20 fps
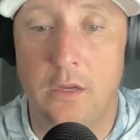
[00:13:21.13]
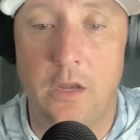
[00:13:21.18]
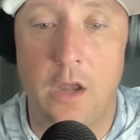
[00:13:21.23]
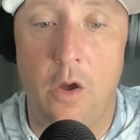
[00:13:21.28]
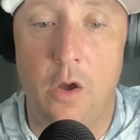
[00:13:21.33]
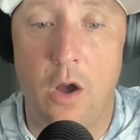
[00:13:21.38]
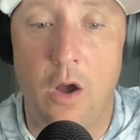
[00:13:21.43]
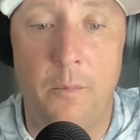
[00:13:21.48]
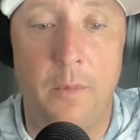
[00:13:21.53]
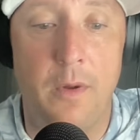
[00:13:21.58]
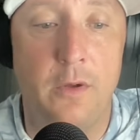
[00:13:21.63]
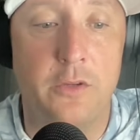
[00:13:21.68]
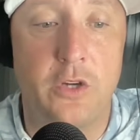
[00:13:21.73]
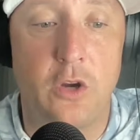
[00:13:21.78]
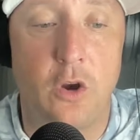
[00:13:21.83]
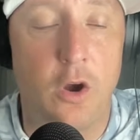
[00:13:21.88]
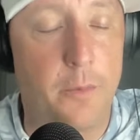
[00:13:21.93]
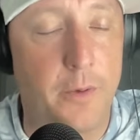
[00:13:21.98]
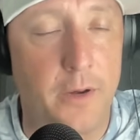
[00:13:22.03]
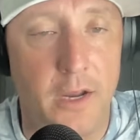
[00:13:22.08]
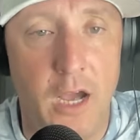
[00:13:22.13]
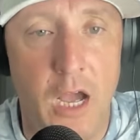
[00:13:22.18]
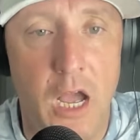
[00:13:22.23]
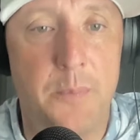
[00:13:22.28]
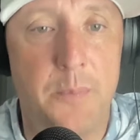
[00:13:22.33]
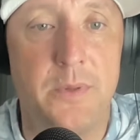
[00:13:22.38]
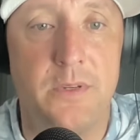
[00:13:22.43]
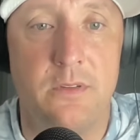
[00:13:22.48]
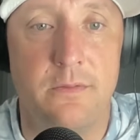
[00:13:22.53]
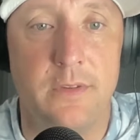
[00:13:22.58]
almost carbon
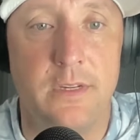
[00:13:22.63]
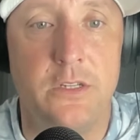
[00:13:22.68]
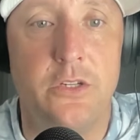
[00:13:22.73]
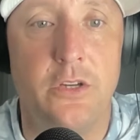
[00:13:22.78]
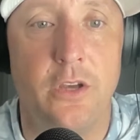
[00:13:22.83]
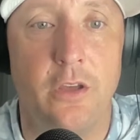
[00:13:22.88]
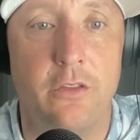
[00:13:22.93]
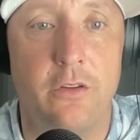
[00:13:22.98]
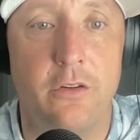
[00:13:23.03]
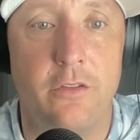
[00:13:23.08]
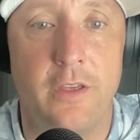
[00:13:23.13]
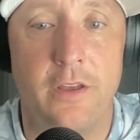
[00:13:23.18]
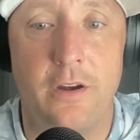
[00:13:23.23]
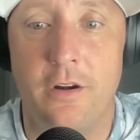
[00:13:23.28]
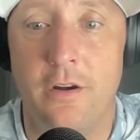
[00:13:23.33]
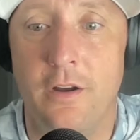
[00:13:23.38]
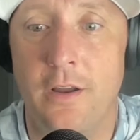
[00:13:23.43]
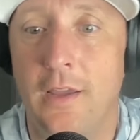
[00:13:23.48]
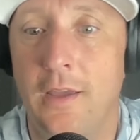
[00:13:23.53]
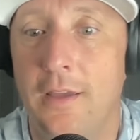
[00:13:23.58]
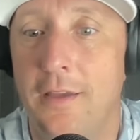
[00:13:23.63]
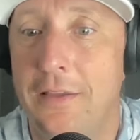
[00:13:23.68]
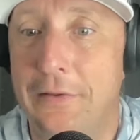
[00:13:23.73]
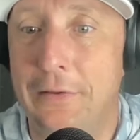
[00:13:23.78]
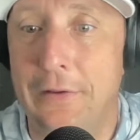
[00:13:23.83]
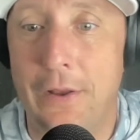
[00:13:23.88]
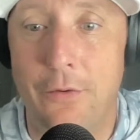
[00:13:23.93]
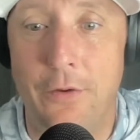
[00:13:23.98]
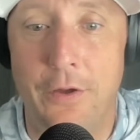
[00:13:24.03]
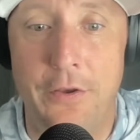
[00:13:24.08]
copies of each other, that are
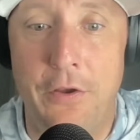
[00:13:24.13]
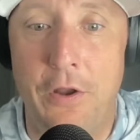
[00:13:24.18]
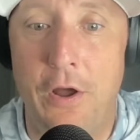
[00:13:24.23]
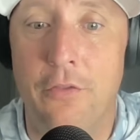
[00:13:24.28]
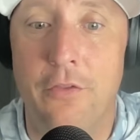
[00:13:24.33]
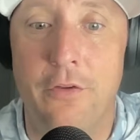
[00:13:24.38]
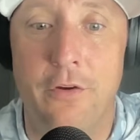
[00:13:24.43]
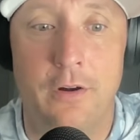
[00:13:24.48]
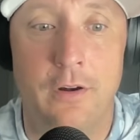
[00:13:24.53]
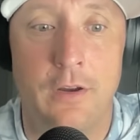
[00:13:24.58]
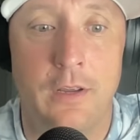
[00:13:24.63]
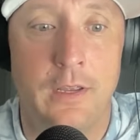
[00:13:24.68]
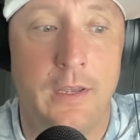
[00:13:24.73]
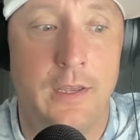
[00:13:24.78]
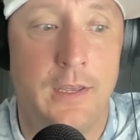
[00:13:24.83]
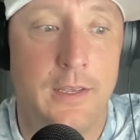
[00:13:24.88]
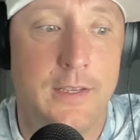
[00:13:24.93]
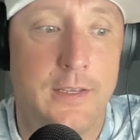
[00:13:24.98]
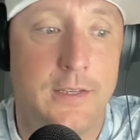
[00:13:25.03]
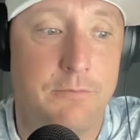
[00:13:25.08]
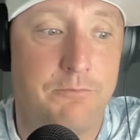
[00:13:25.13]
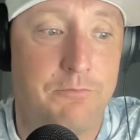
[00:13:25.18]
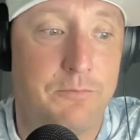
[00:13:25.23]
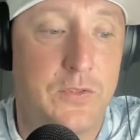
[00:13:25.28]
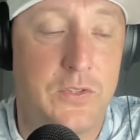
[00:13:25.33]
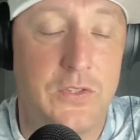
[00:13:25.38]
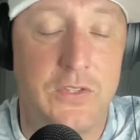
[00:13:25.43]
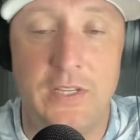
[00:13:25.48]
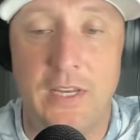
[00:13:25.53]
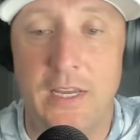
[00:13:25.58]
another
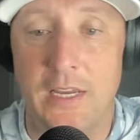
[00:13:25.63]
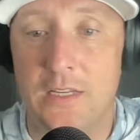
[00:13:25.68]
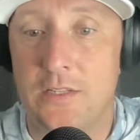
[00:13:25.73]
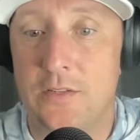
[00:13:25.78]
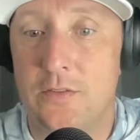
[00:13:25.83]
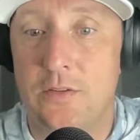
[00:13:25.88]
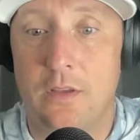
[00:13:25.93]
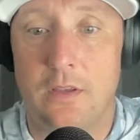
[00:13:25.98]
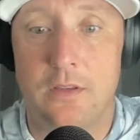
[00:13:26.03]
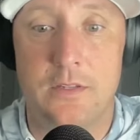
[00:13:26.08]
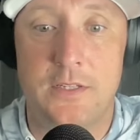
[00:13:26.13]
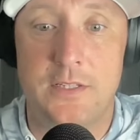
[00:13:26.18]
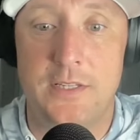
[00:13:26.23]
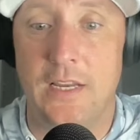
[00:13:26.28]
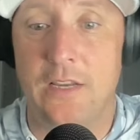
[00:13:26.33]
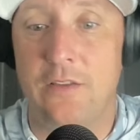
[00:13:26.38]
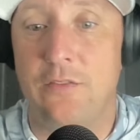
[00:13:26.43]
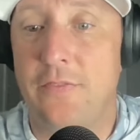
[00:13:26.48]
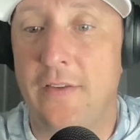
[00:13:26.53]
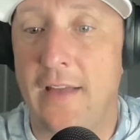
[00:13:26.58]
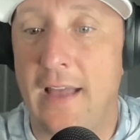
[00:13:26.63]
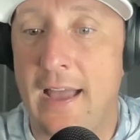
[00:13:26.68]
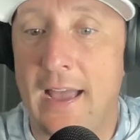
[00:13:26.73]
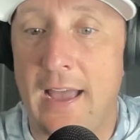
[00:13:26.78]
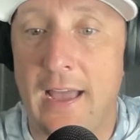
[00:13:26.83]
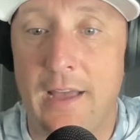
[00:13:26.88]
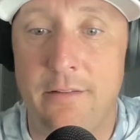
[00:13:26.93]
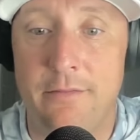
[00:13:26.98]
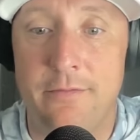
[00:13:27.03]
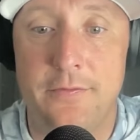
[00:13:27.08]

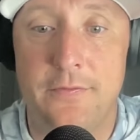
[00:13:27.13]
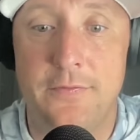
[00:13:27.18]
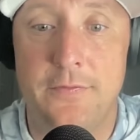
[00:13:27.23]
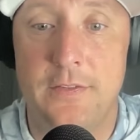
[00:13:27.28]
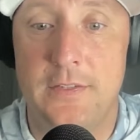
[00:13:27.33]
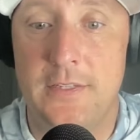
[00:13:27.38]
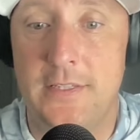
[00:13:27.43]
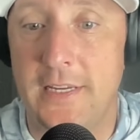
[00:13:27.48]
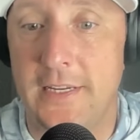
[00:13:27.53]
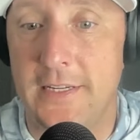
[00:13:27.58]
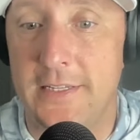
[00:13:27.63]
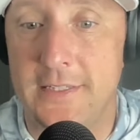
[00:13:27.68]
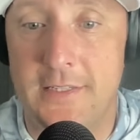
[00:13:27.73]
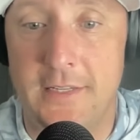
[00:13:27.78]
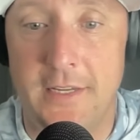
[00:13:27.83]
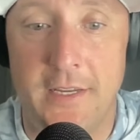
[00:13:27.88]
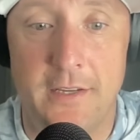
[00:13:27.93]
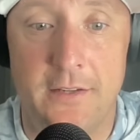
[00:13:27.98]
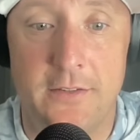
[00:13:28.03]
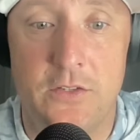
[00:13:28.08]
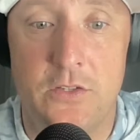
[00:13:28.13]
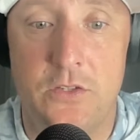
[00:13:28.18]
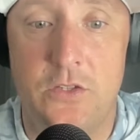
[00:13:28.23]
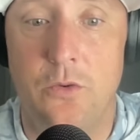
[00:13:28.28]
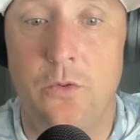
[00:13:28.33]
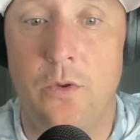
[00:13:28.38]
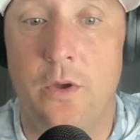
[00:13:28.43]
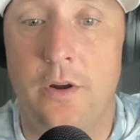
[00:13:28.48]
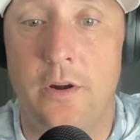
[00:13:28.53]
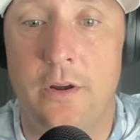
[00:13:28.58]
6'5", 6'6",
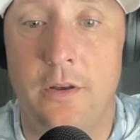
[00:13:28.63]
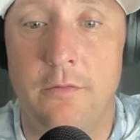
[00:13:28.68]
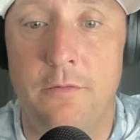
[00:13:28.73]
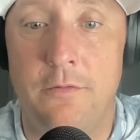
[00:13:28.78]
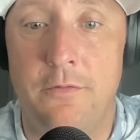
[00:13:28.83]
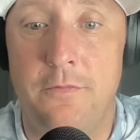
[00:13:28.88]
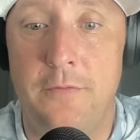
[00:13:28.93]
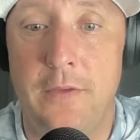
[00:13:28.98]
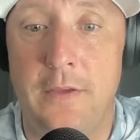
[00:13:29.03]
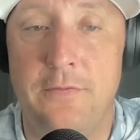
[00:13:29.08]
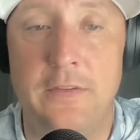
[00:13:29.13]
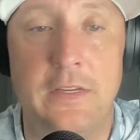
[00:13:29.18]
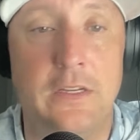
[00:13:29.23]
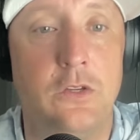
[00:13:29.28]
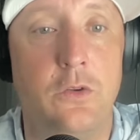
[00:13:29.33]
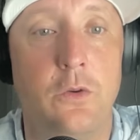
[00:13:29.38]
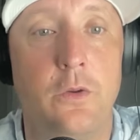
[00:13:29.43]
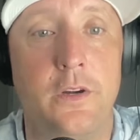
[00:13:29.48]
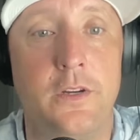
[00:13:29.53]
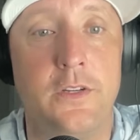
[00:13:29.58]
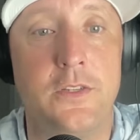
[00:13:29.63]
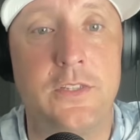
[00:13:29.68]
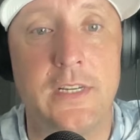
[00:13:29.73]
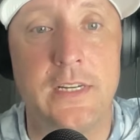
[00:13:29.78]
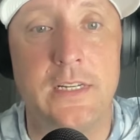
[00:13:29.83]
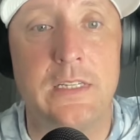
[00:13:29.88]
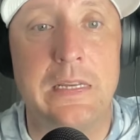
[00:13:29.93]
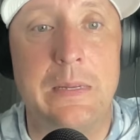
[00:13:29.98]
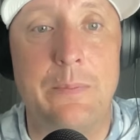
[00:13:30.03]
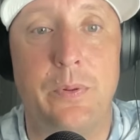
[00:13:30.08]
250,
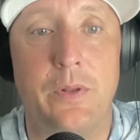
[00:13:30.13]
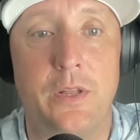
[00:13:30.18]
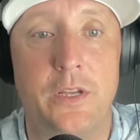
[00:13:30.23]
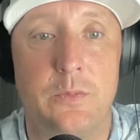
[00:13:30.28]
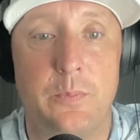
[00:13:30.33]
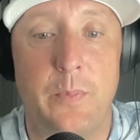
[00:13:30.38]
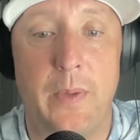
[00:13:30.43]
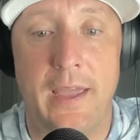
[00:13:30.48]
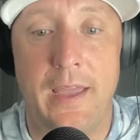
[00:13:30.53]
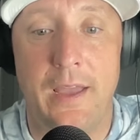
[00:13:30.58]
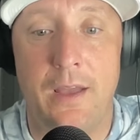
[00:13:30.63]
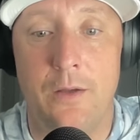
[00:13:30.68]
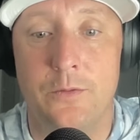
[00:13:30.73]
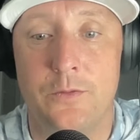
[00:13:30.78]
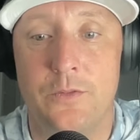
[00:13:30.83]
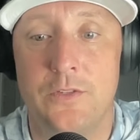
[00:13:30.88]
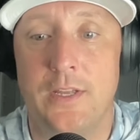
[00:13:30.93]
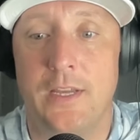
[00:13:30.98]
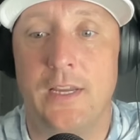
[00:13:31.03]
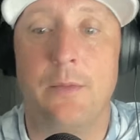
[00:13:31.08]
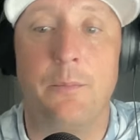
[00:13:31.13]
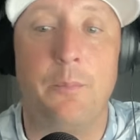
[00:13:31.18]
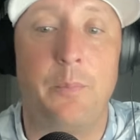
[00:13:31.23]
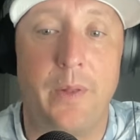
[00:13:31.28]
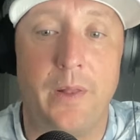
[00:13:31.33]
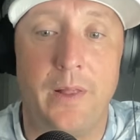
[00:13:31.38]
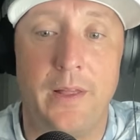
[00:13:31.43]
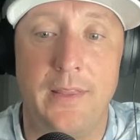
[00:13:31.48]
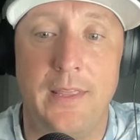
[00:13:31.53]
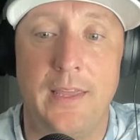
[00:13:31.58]
260 plus pounds that can
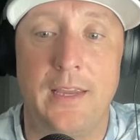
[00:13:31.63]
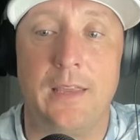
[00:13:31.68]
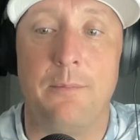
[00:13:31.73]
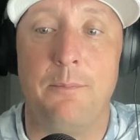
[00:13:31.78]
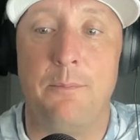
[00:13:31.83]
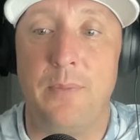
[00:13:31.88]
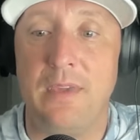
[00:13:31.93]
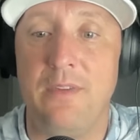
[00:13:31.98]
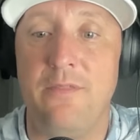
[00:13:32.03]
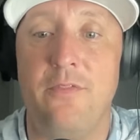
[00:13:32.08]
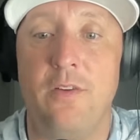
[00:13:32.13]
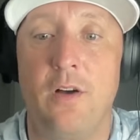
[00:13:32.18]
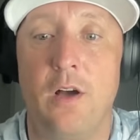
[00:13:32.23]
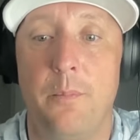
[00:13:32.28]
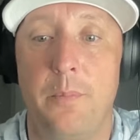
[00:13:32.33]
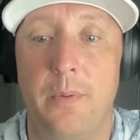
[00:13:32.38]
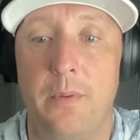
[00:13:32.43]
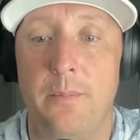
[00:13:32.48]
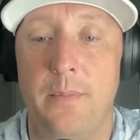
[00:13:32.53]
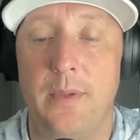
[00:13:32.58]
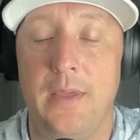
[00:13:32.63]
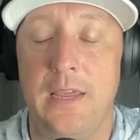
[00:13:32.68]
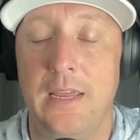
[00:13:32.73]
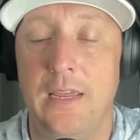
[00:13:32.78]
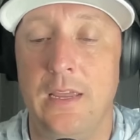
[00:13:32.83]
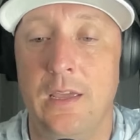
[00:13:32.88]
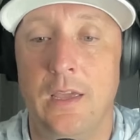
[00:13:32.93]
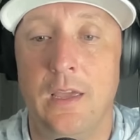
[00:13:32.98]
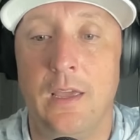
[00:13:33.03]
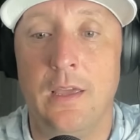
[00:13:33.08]
play, that can beef up and
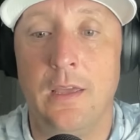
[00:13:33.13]
be,